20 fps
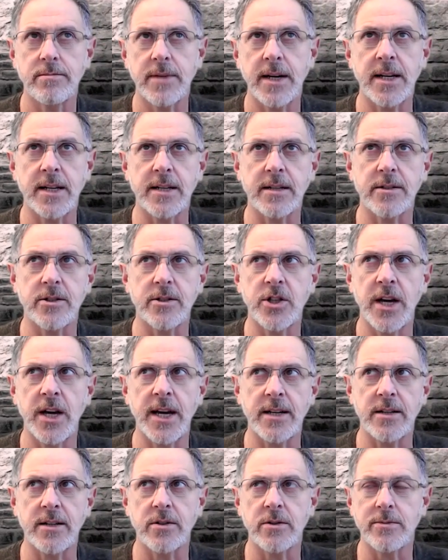an
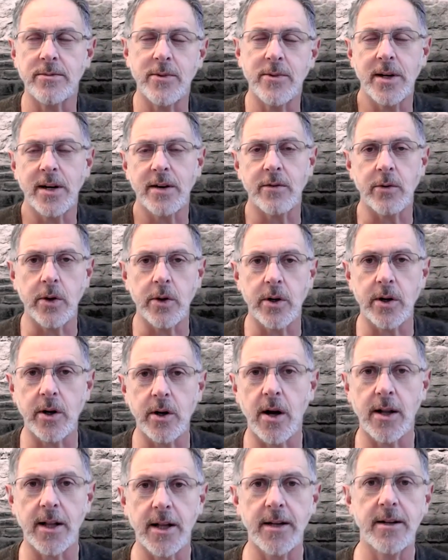exchange, whatever we're going to
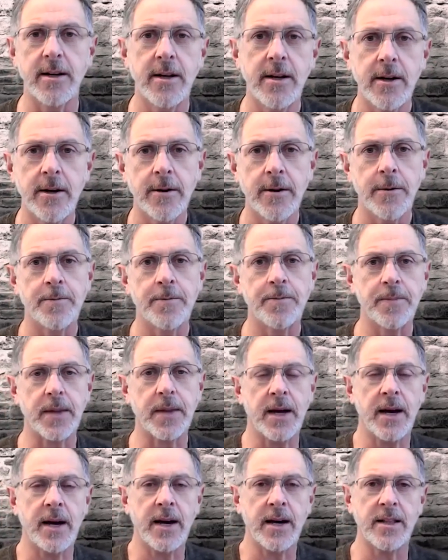call it,
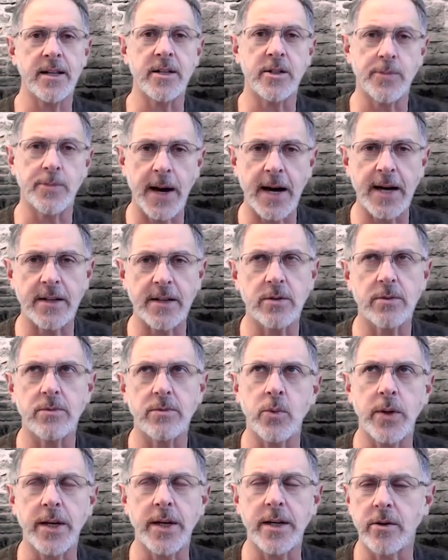this past
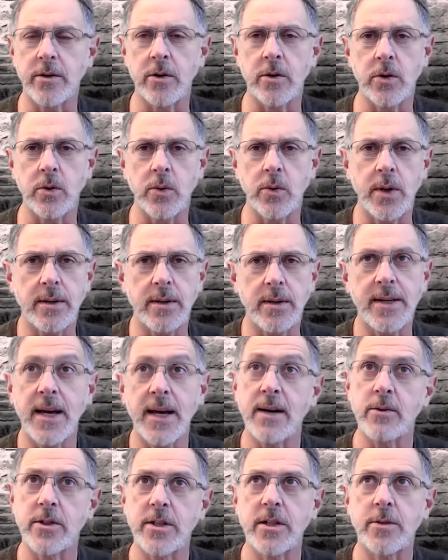week or the week.
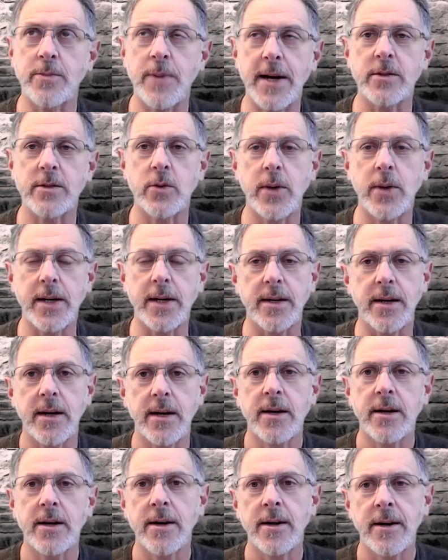Yeah, it was this past week.
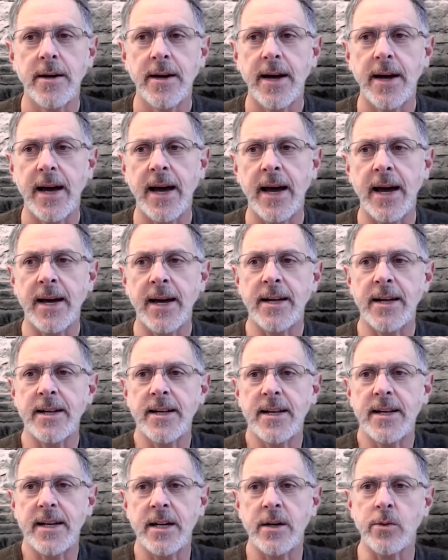
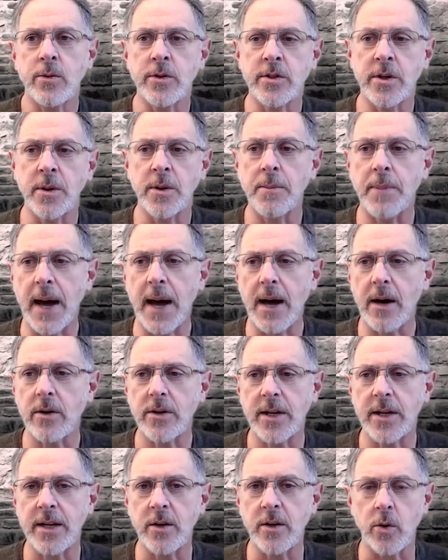And it was
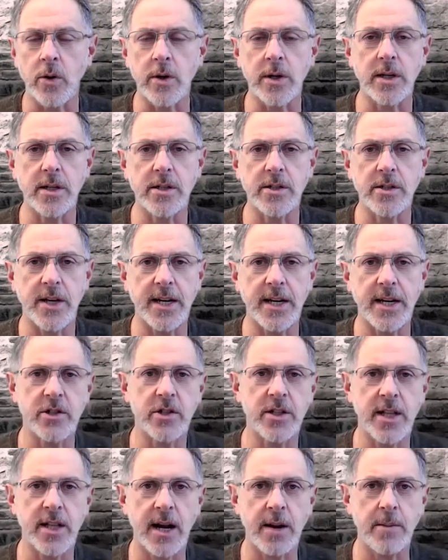about an
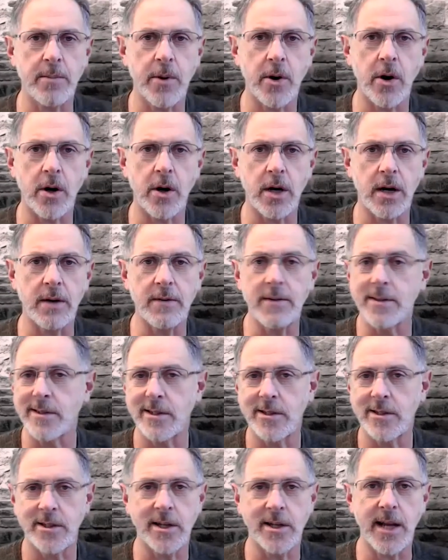organization that I'm part of. It's
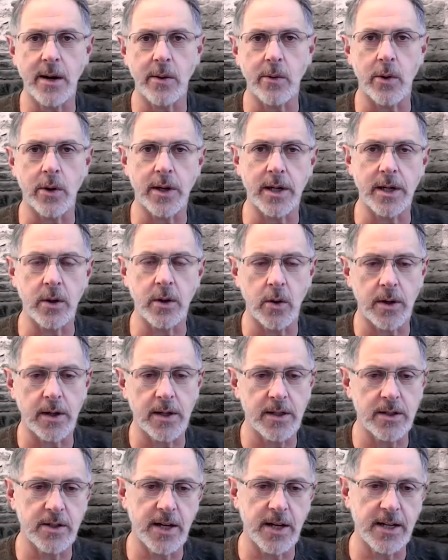just a networking
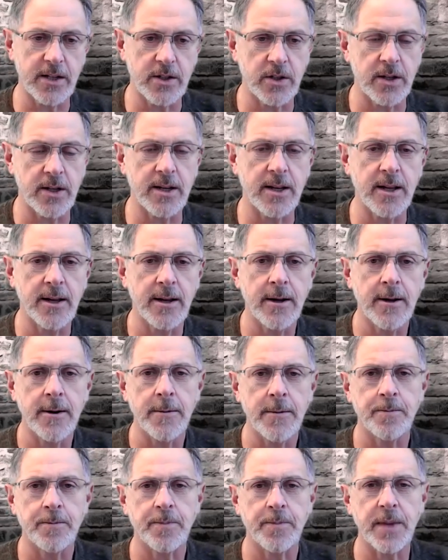organization.
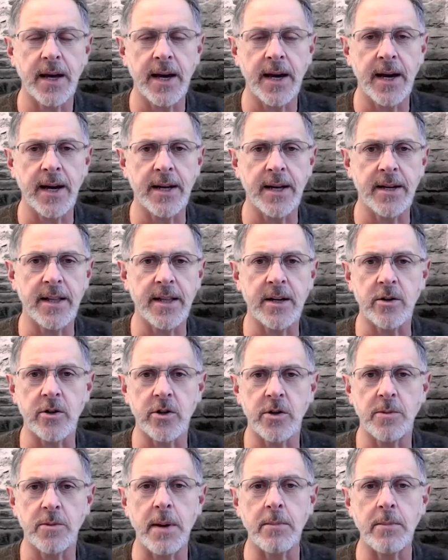And
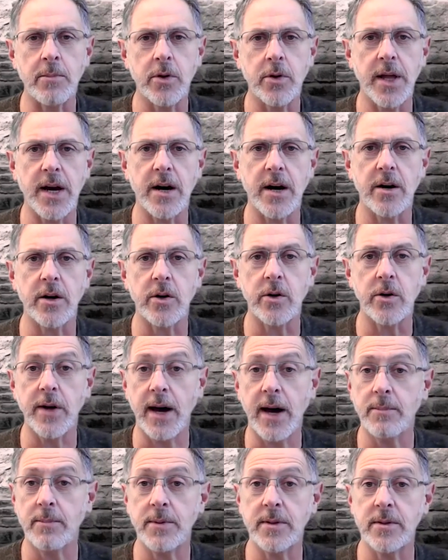there's a member there who
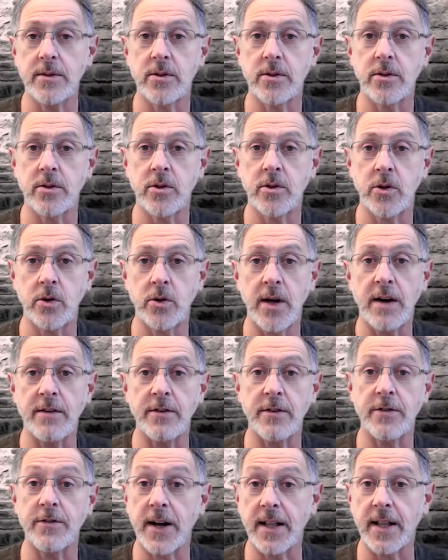happens to
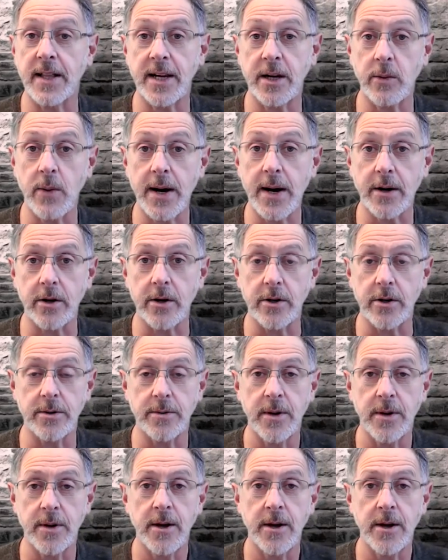have a felony record.